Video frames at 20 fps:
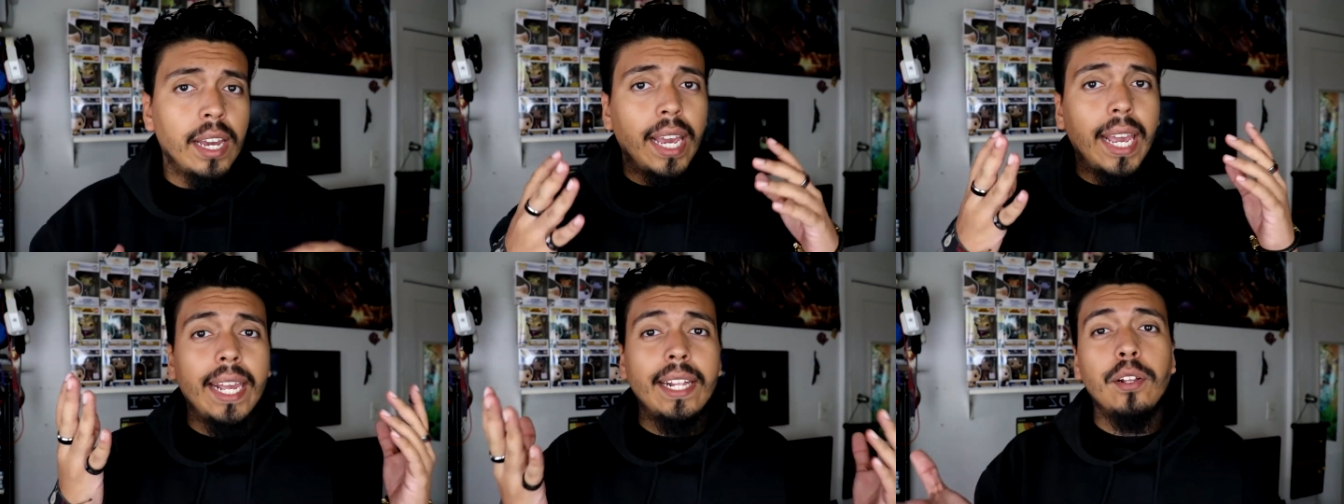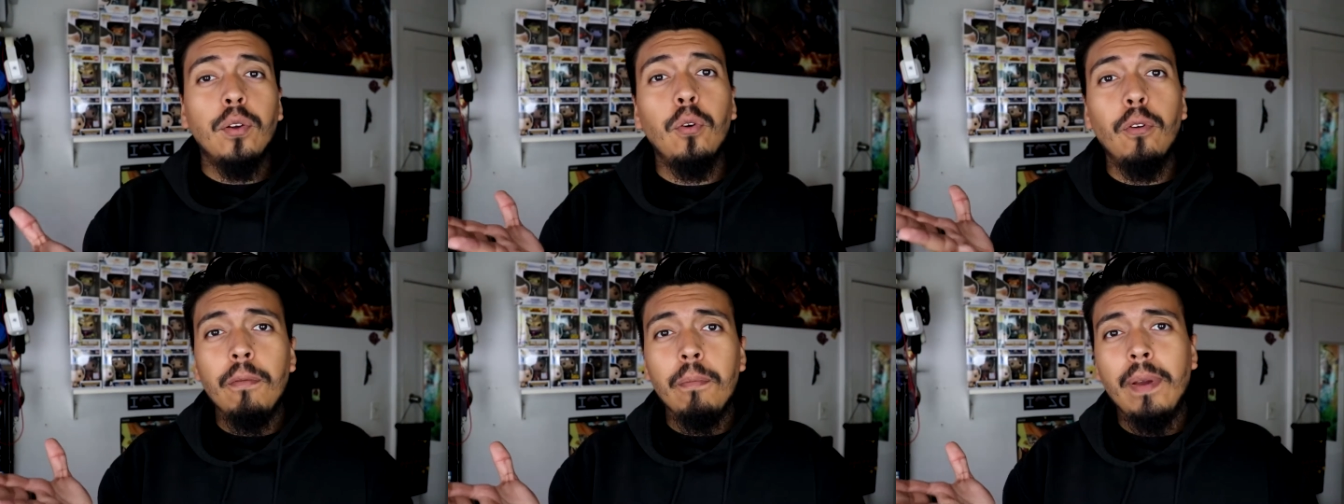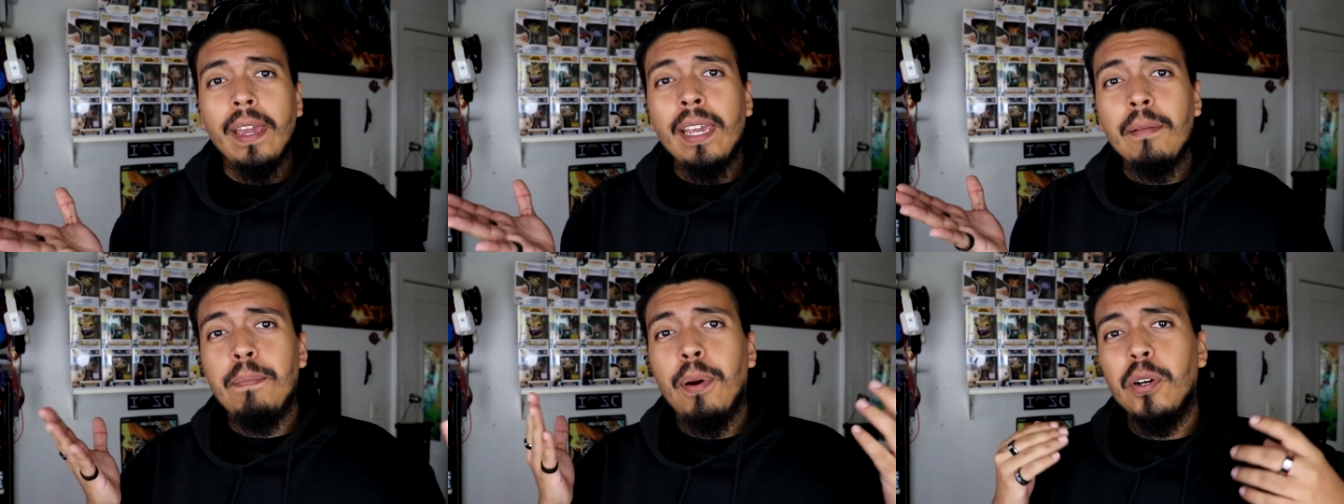And who
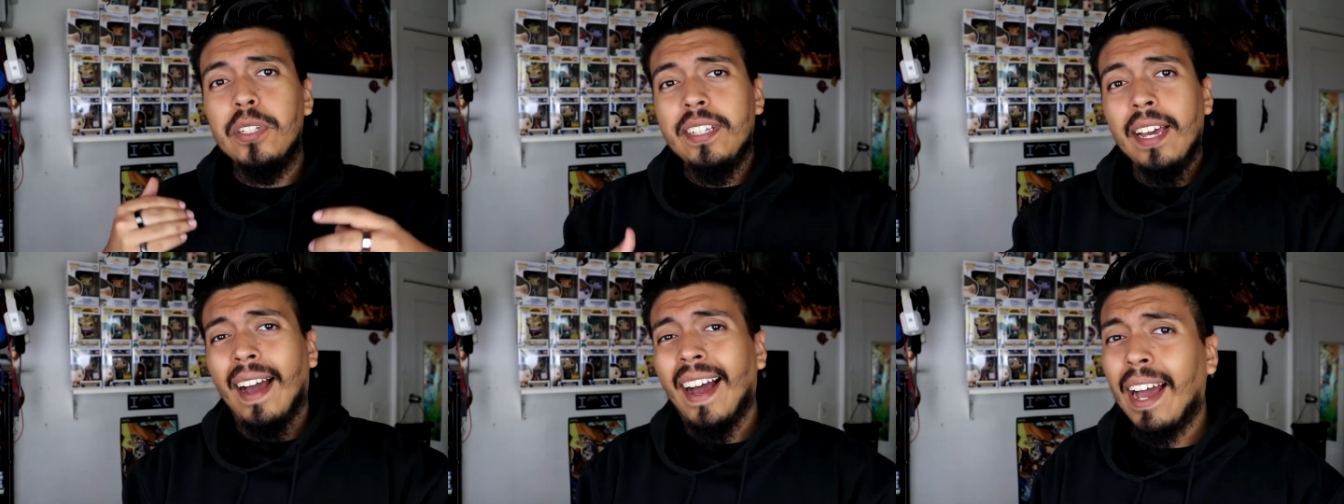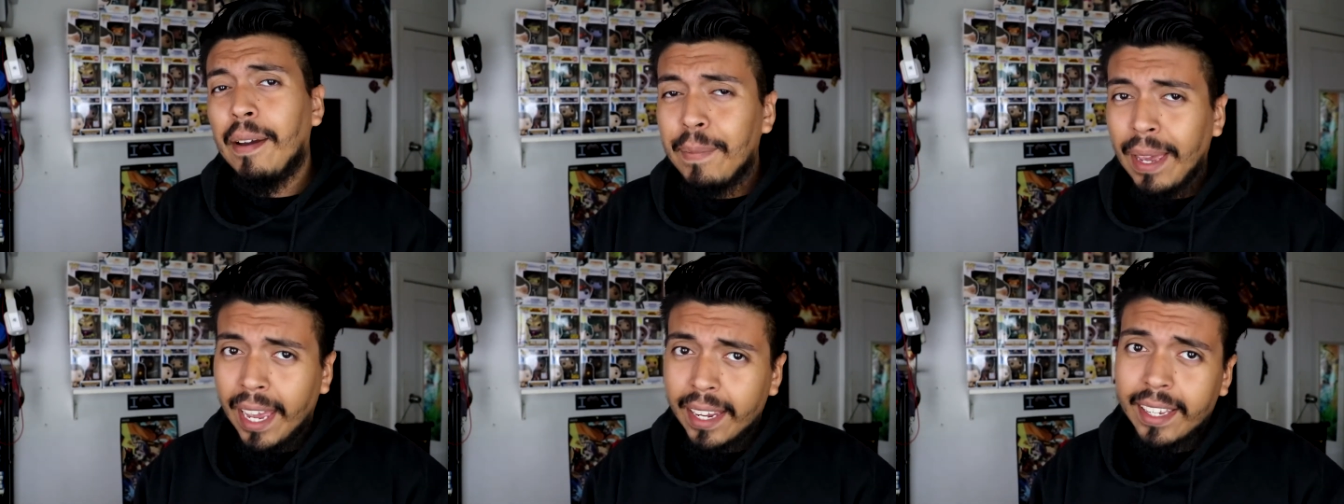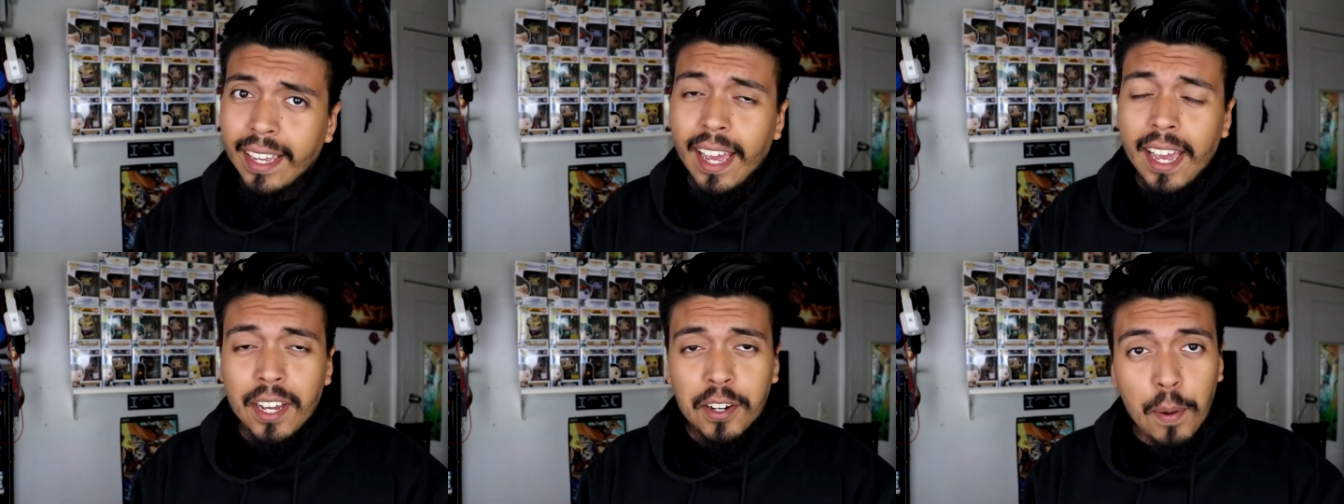made
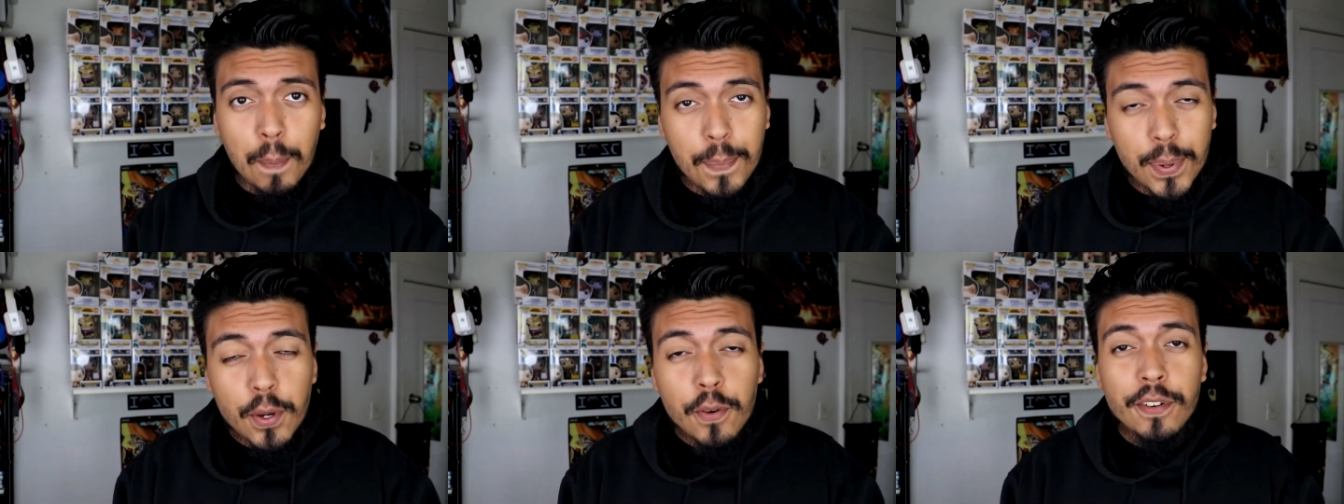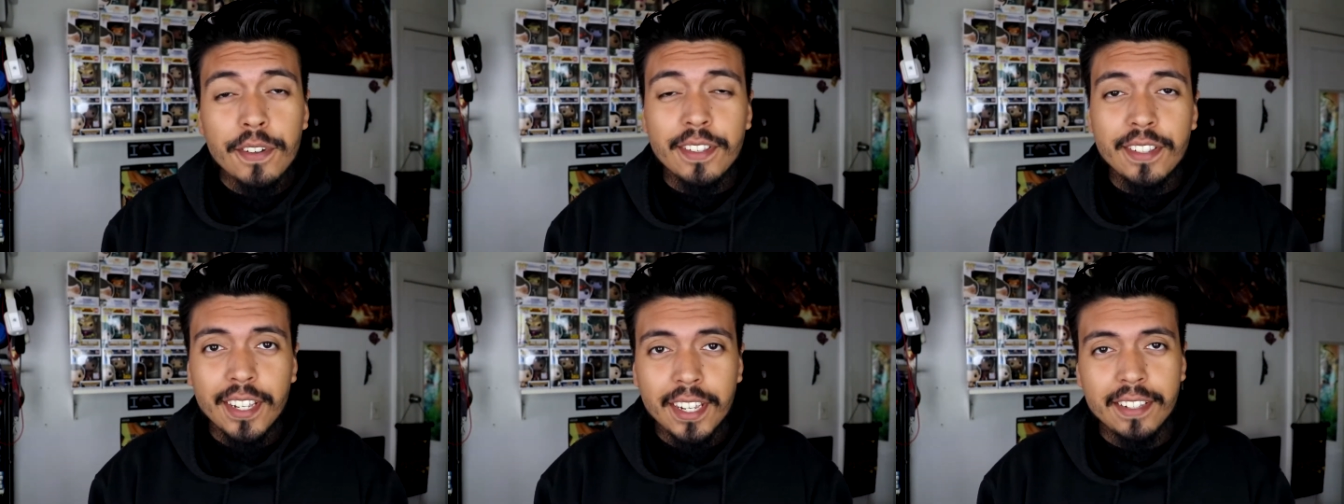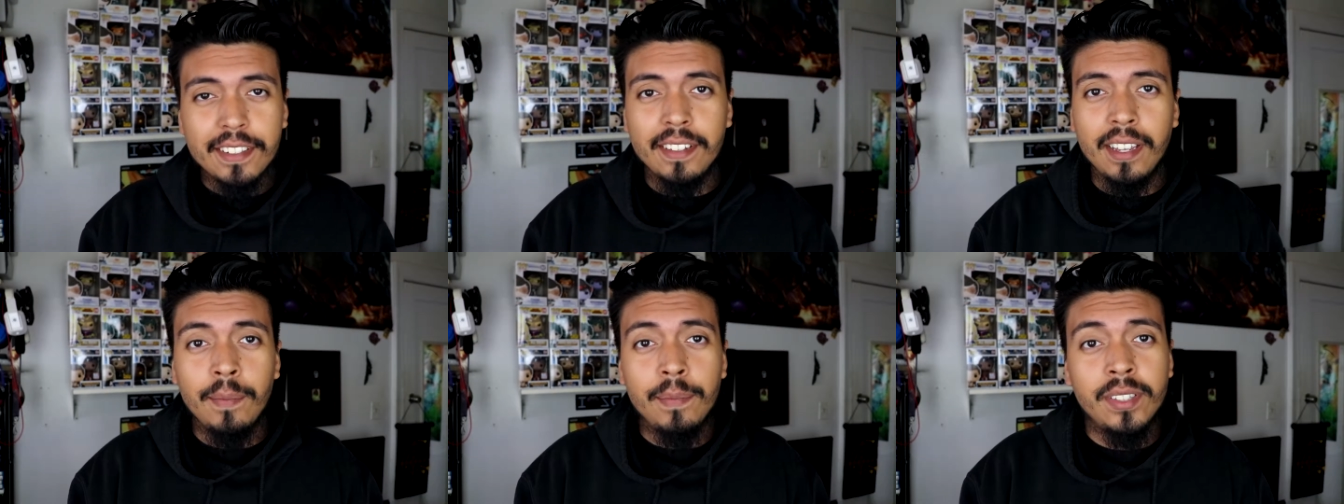Potomac Computer
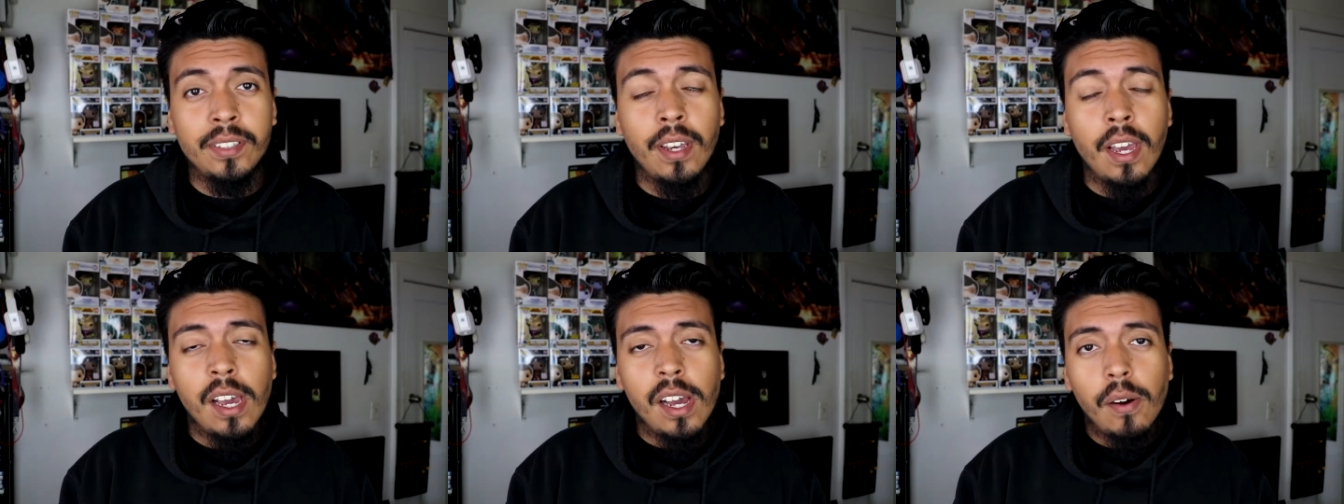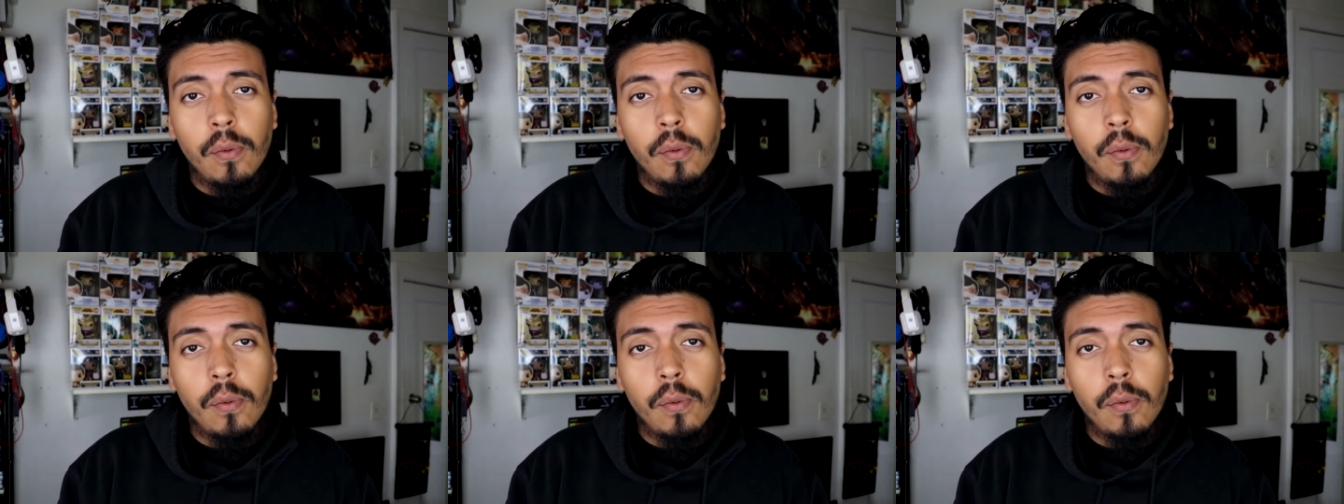Systems?